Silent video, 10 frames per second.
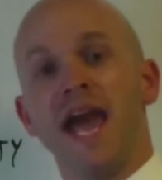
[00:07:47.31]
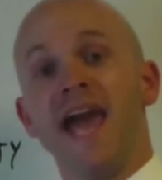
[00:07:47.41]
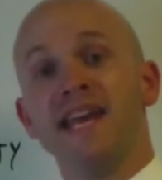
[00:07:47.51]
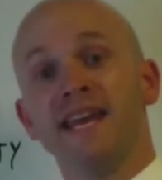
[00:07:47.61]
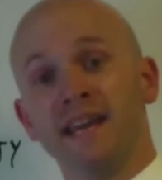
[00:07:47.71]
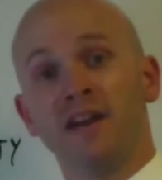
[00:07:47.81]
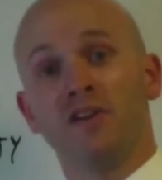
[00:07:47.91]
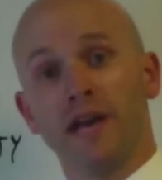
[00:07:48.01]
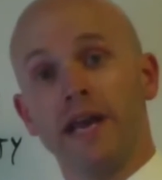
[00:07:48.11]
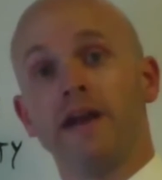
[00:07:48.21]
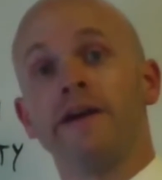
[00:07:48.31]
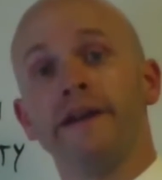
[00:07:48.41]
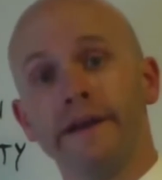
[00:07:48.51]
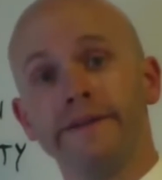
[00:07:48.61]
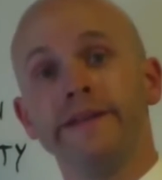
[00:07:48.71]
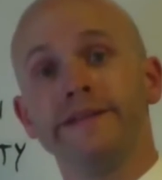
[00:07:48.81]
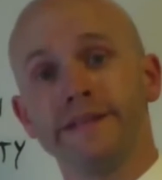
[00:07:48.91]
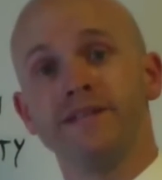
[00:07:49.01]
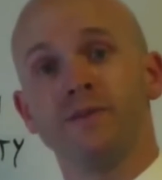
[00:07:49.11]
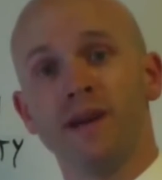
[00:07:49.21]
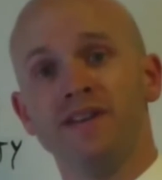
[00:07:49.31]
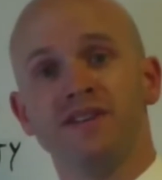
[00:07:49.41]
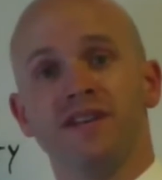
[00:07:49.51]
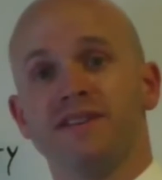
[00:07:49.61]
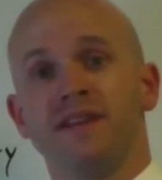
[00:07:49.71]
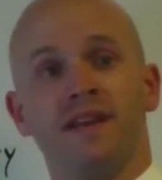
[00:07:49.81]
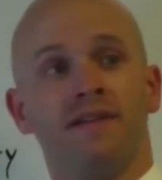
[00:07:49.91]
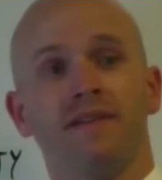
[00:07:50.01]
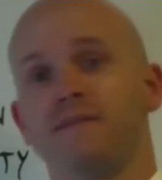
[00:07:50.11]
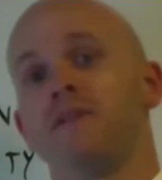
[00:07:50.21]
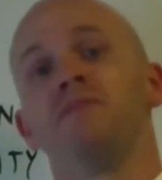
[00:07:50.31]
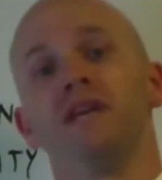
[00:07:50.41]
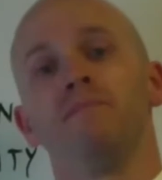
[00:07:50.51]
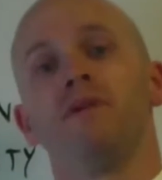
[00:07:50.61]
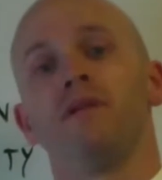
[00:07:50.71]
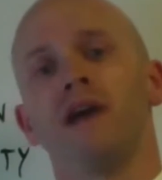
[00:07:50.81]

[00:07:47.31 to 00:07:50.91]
and it can create unhealthy situations in different people.